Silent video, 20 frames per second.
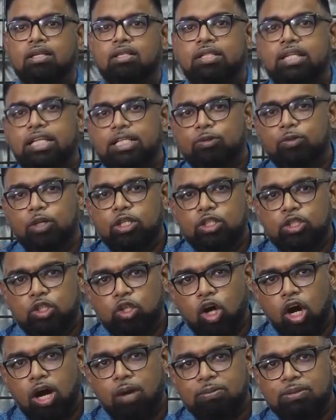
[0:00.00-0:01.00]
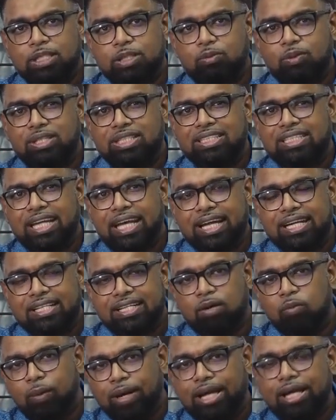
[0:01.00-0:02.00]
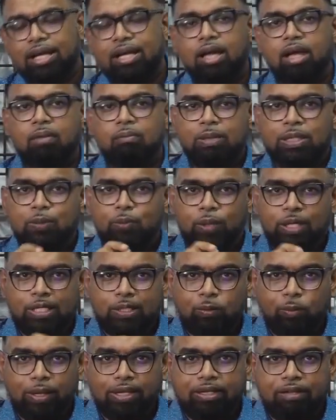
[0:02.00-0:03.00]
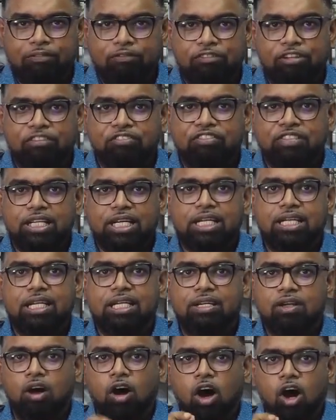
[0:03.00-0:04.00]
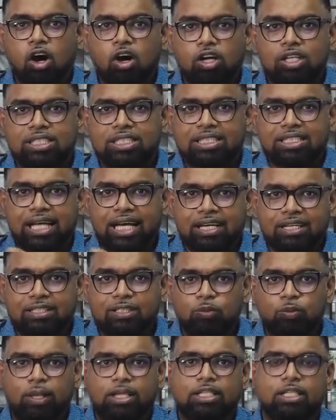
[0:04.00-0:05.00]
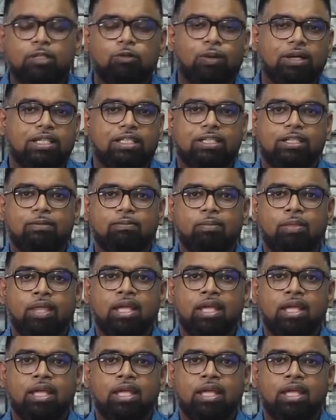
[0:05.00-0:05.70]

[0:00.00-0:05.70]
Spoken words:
These were jobs that were taken away between 2015 and August 2nd, 2020.